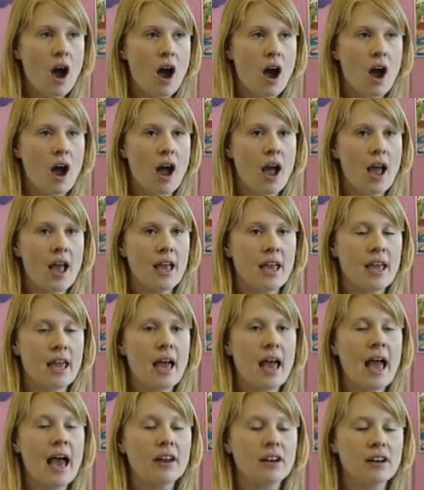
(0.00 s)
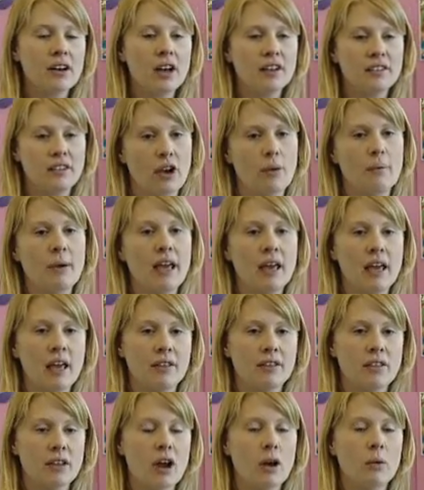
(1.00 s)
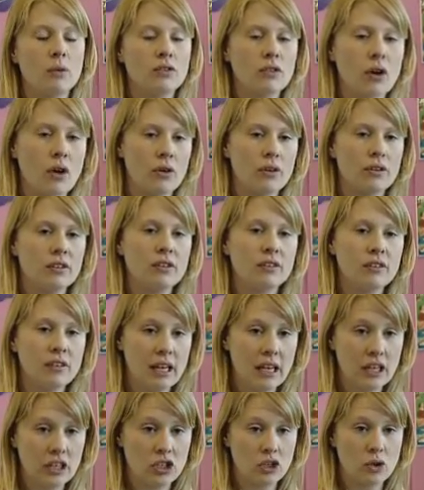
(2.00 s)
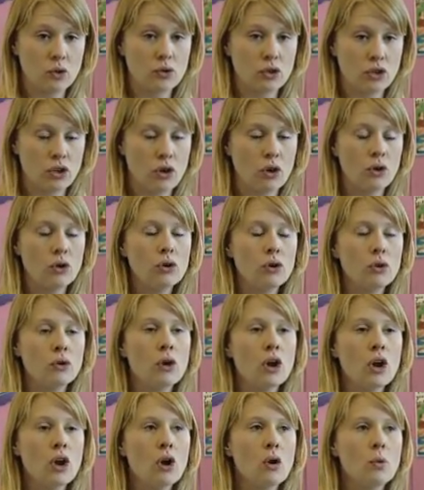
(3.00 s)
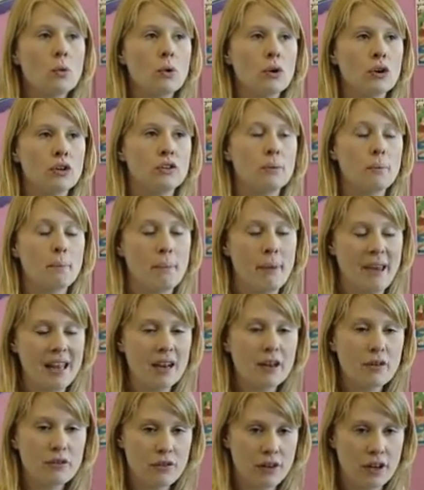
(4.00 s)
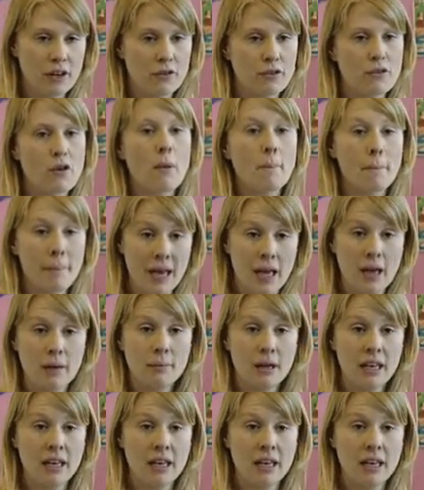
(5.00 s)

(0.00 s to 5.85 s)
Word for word: I had an idea in my head that I was going to select children who would benefit from peer